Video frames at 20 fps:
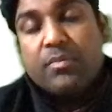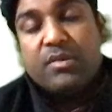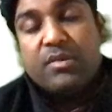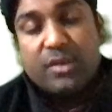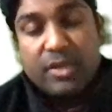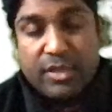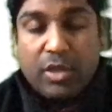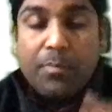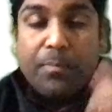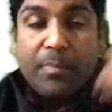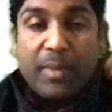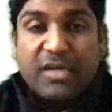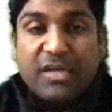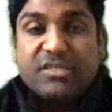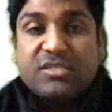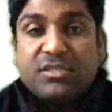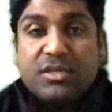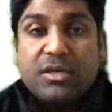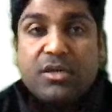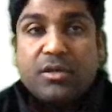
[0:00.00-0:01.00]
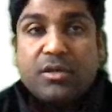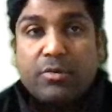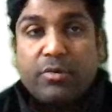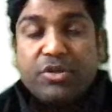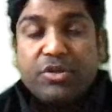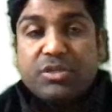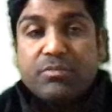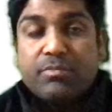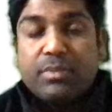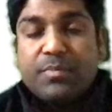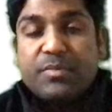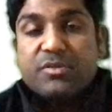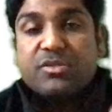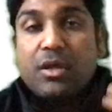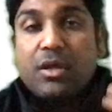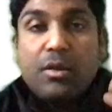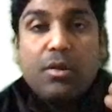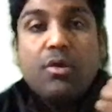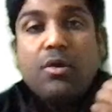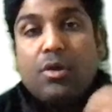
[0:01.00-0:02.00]
like your past year question papers
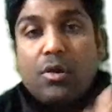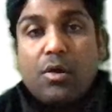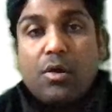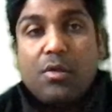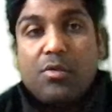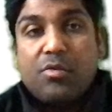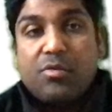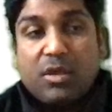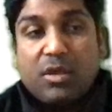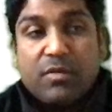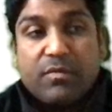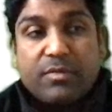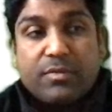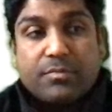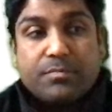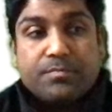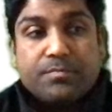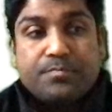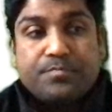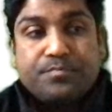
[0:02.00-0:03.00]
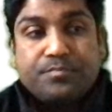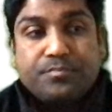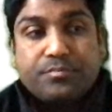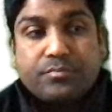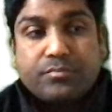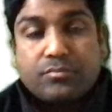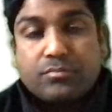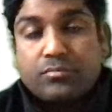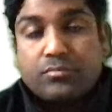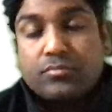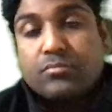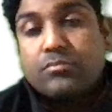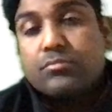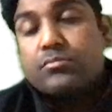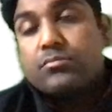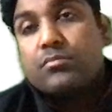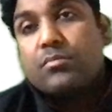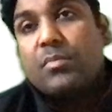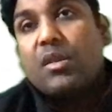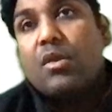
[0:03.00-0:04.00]
are also given.
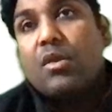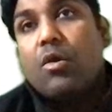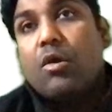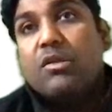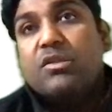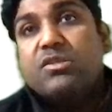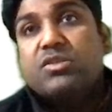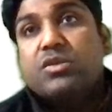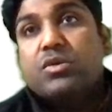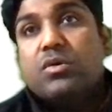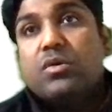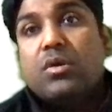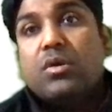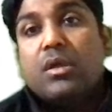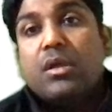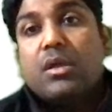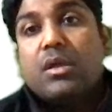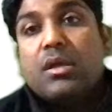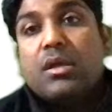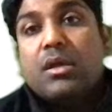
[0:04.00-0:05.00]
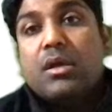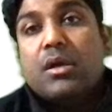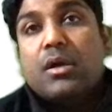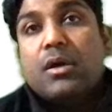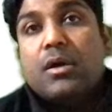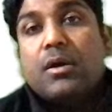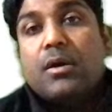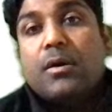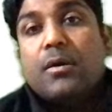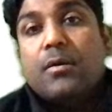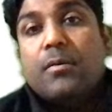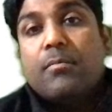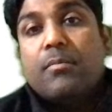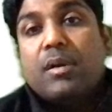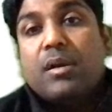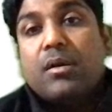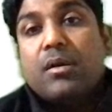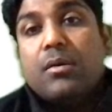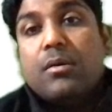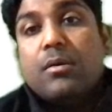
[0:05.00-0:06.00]
Also
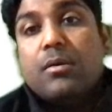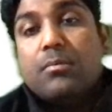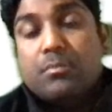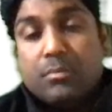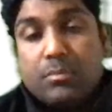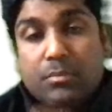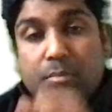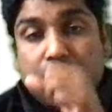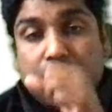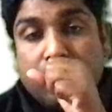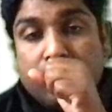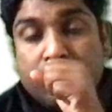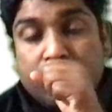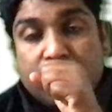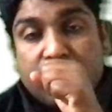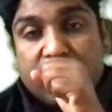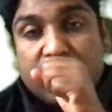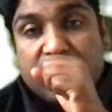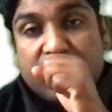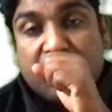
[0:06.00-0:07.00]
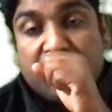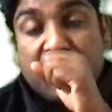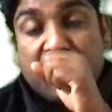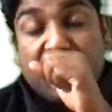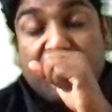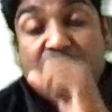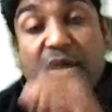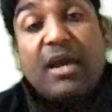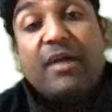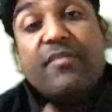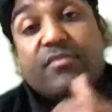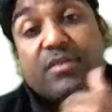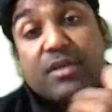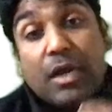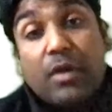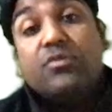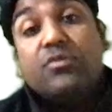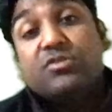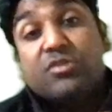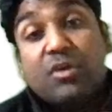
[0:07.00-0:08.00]
you also have
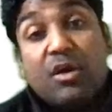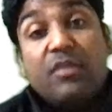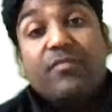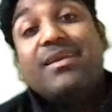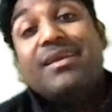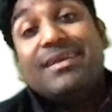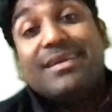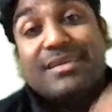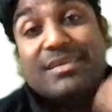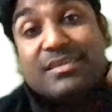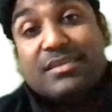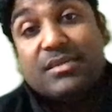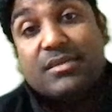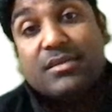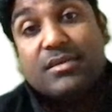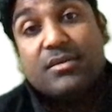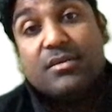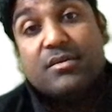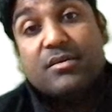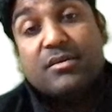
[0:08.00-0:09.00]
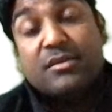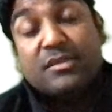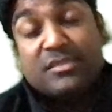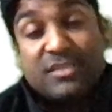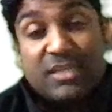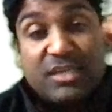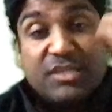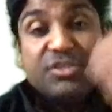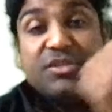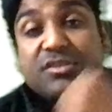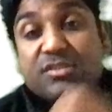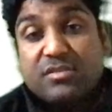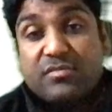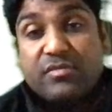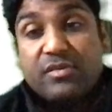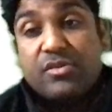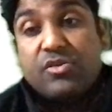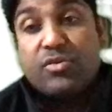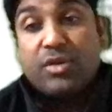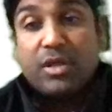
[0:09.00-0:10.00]
doubt solving sessions
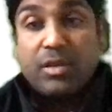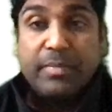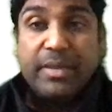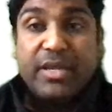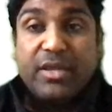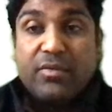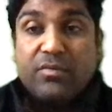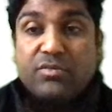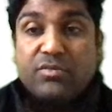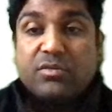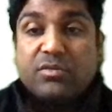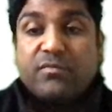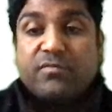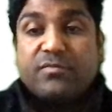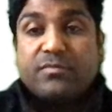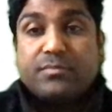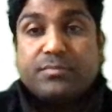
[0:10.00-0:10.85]
which you can make use of.